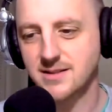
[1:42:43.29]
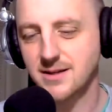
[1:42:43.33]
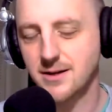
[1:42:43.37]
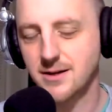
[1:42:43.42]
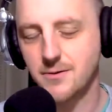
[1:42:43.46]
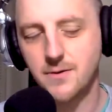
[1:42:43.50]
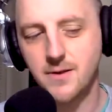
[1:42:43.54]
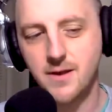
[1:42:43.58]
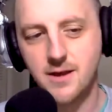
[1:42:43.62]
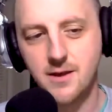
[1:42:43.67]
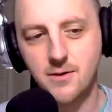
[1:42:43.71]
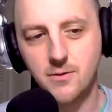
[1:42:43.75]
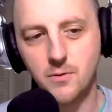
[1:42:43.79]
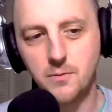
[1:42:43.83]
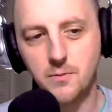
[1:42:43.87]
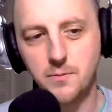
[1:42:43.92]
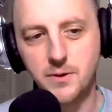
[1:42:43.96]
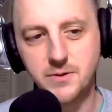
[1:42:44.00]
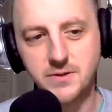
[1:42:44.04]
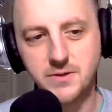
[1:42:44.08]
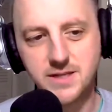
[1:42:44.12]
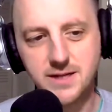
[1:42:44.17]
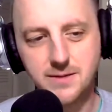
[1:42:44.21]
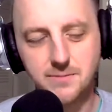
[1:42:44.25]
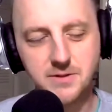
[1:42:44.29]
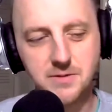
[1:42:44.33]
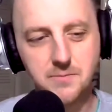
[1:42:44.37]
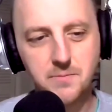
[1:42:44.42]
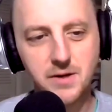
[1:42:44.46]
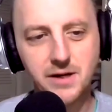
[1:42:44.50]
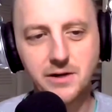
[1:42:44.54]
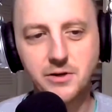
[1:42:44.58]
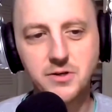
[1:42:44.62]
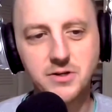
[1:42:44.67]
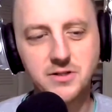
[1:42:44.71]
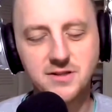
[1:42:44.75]
So we'll post up some
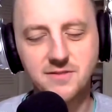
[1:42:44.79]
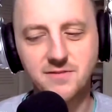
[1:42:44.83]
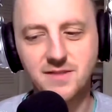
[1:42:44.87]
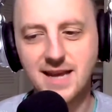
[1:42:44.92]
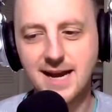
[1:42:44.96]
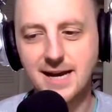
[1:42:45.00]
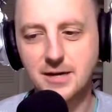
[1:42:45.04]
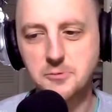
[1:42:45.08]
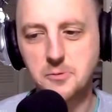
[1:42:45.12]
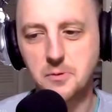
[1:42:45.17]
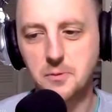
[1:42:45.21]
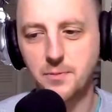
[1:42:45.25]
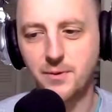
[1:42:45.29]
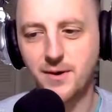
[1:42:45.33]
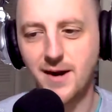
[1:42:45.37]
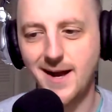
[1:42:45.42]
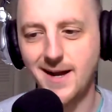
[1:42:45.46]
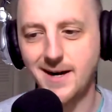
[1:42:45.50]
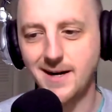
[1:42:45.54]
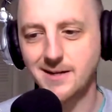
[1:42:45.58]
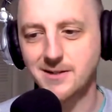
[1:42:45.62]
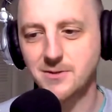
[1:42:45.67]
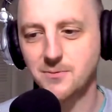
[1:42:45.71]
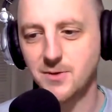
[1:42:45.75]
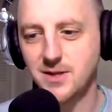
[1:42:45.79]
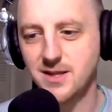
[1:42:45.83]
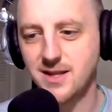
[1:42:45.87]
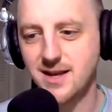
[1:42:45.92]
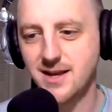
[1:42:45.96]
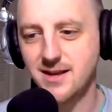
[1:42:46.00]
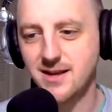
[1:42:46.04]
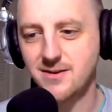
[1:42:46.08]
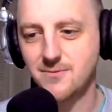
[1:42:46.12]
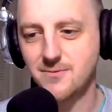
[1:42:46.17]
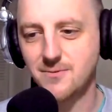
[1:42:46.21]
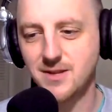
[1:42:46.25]
pictures of the actual product when
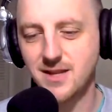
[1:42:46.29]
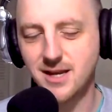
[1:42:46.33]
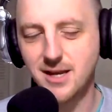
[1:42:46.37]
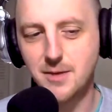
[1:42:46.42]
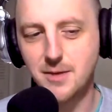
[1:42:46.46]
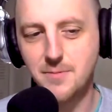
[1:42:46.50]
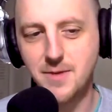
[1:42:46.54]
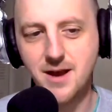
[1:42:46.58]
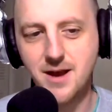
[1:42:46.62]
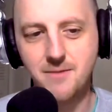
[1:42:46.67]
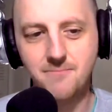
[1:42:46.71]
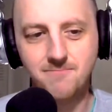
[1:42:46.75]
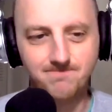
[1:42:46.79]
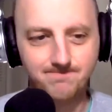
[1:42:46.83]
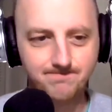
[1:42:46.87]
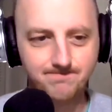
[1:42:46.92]
they come in.